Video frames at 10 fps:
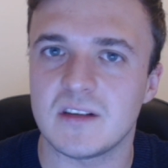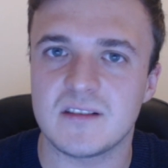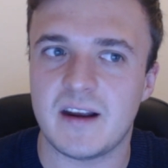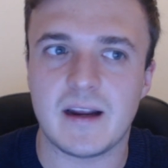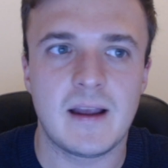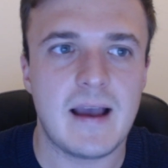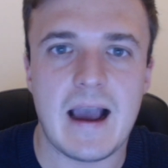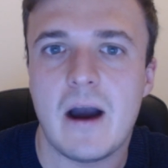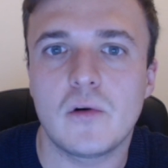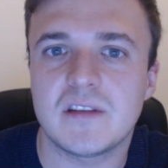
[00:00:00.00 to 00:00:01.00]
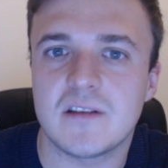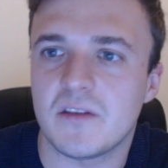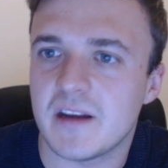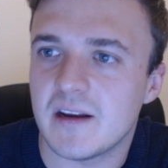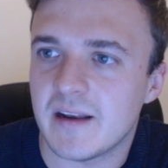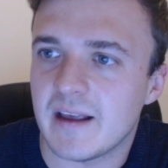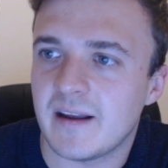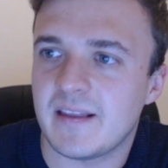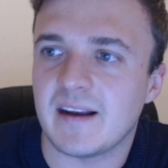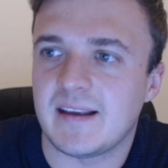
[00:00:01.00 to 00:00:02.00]
It's like houses on the internet.
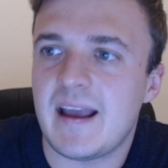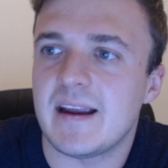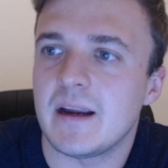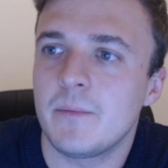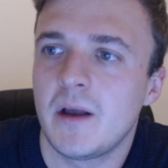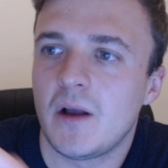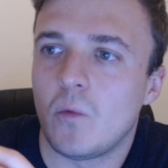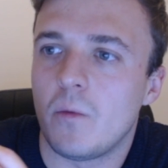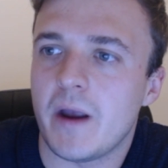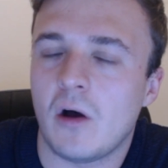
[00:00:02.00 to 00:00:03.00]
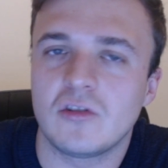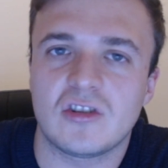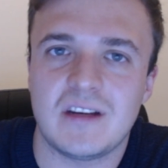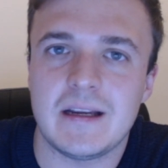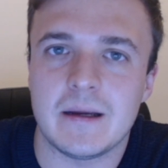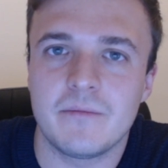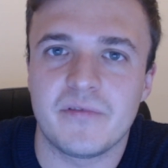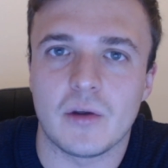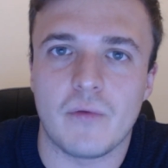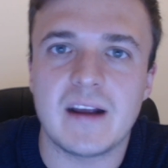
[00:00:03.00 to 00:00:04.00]
Like that game will be on Steam
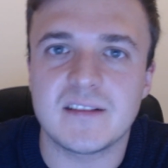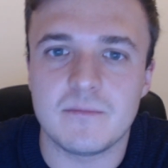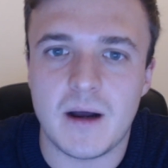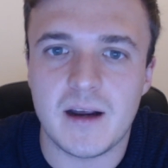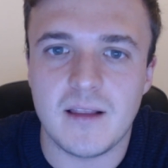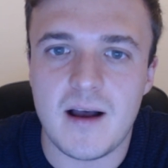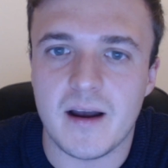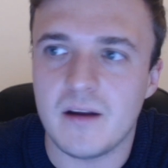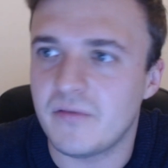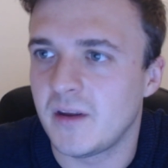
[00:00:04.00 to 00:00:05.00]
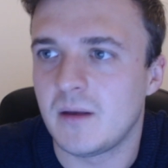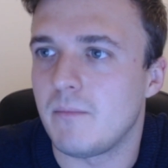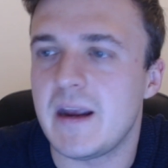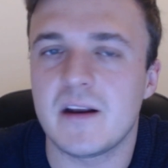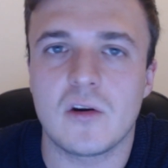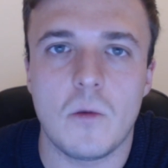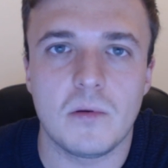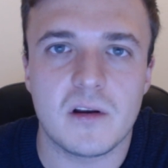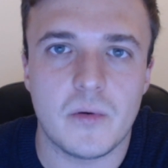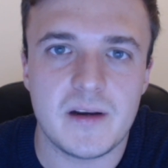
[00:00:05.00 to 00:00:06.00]
for the rest of my life, making a
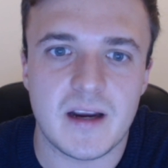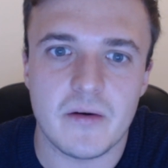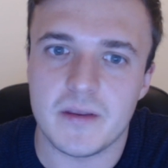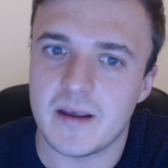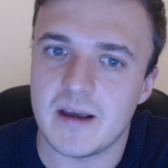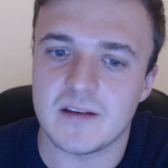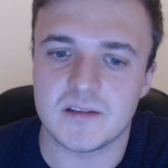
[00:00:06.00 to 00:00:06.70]
couple of quid here and there.